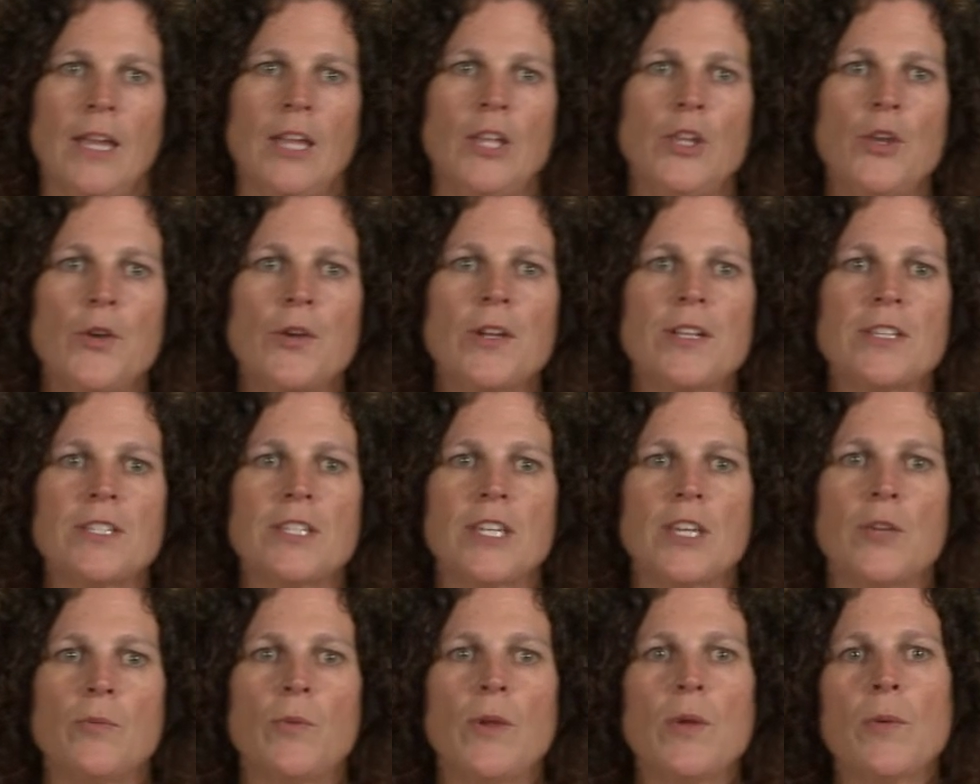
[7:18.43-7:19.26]
And you can
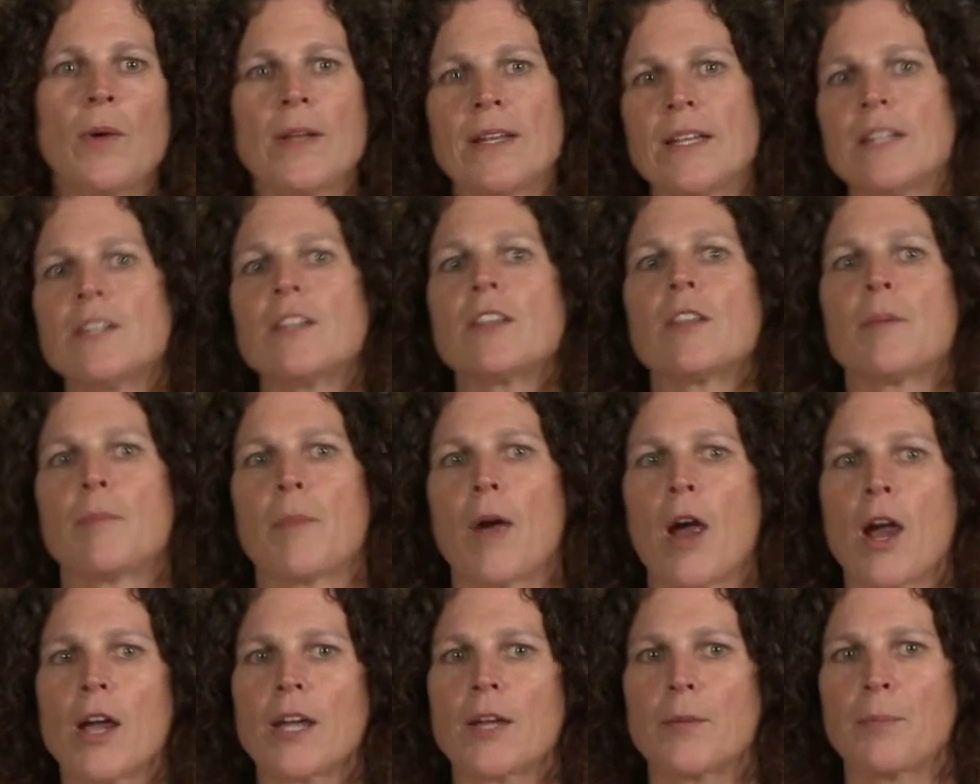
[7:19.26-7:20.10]
see we went into the
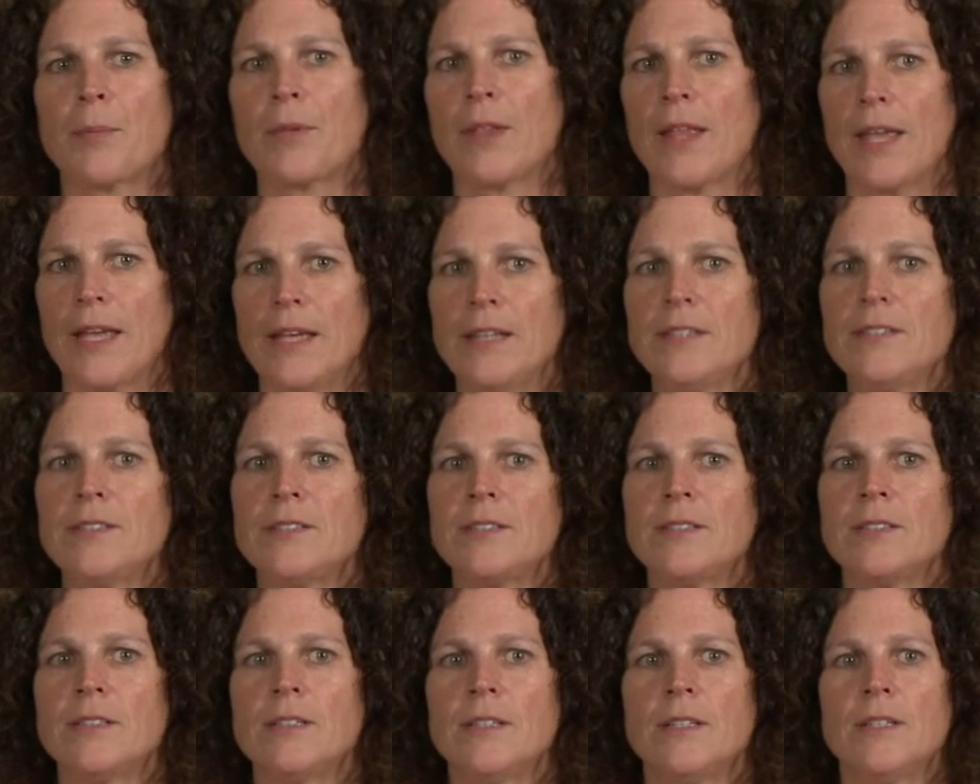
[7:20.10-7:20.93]

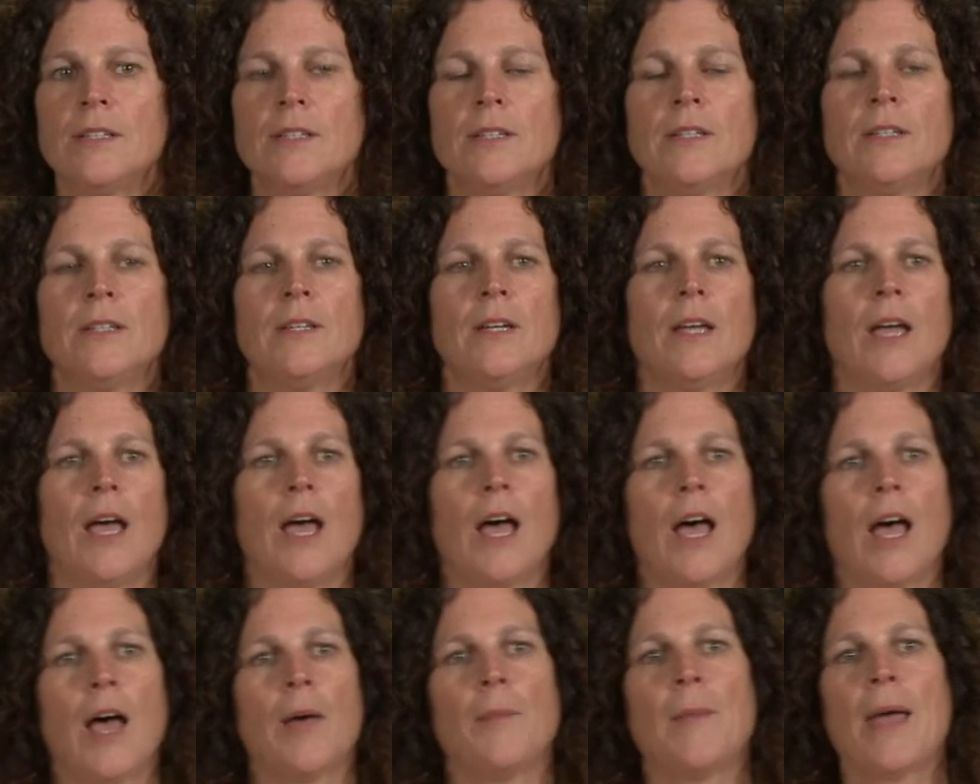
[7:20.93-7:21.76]
marketplace
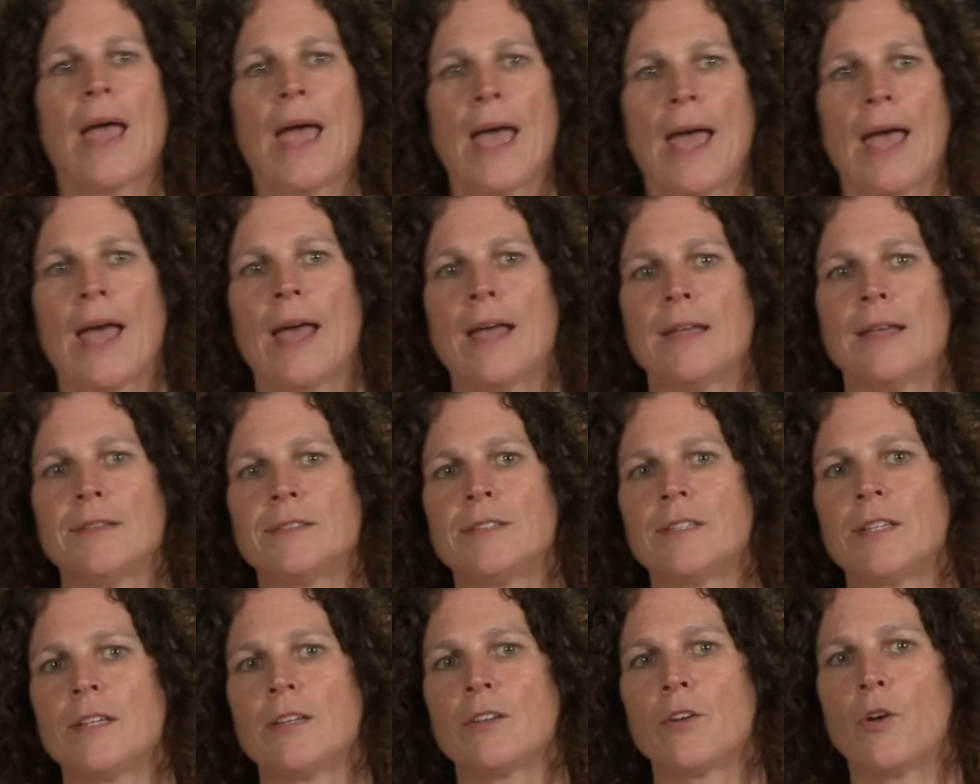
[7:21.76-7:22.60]
um,
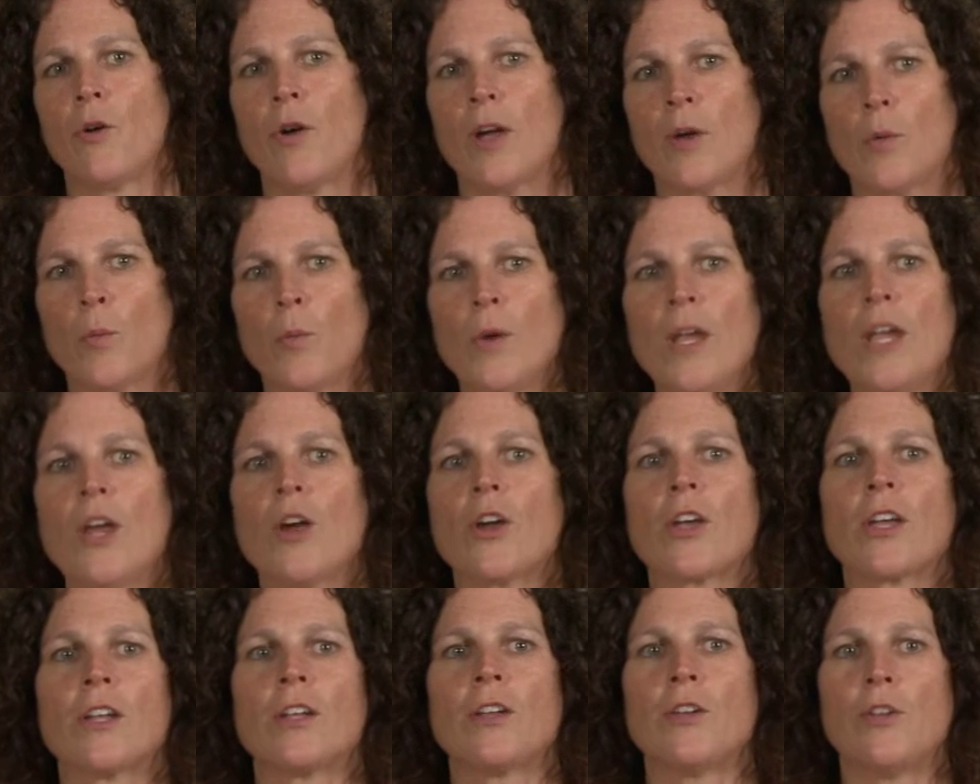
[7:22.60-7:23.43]
as going, we are
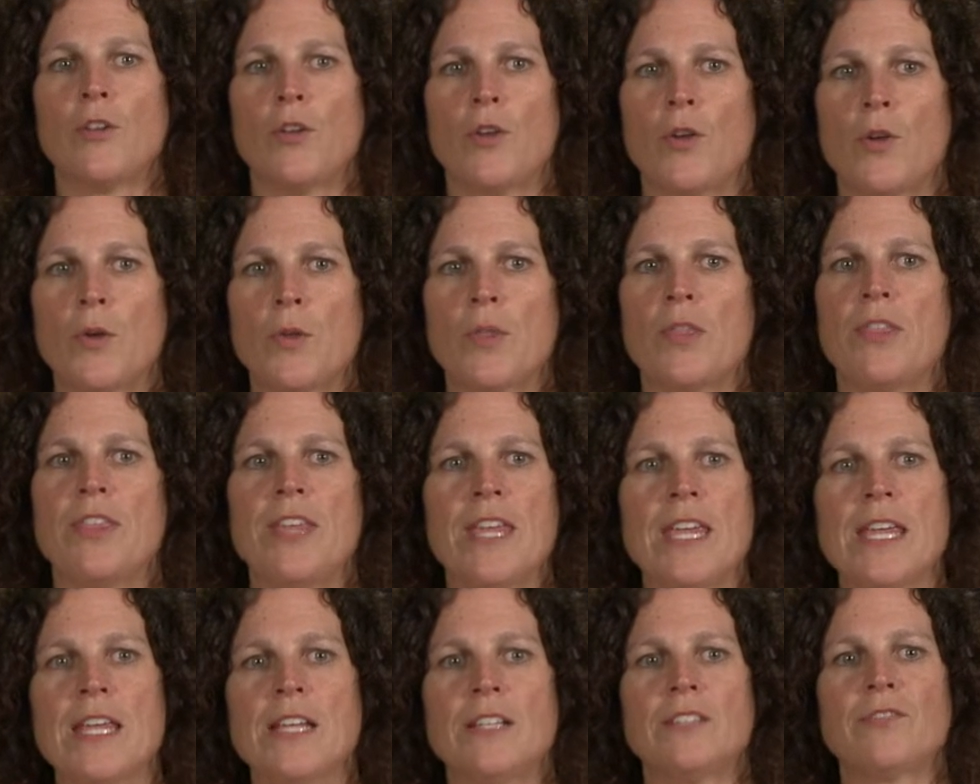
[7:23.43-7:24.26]
going to do
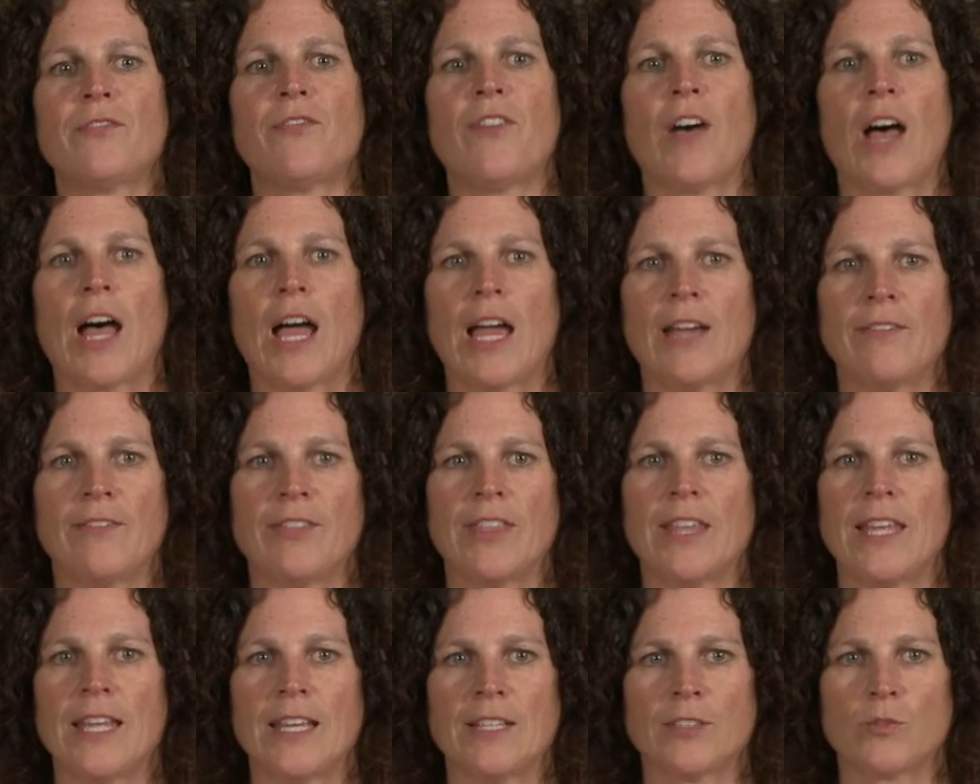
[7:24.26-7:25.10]
these five
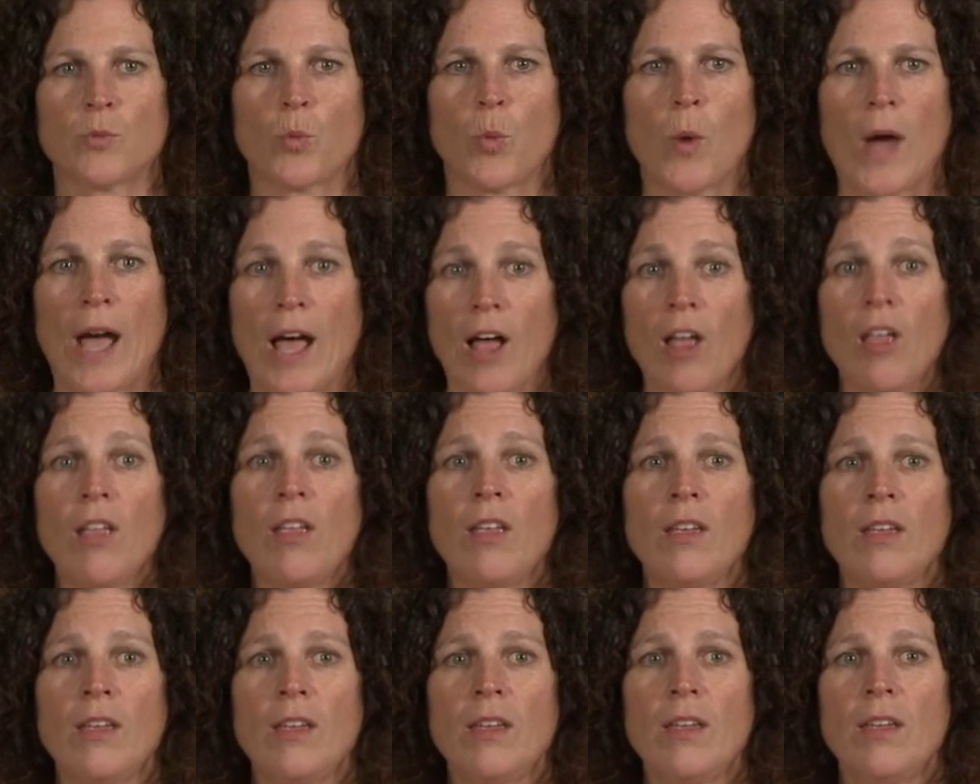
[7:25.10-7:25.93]
things well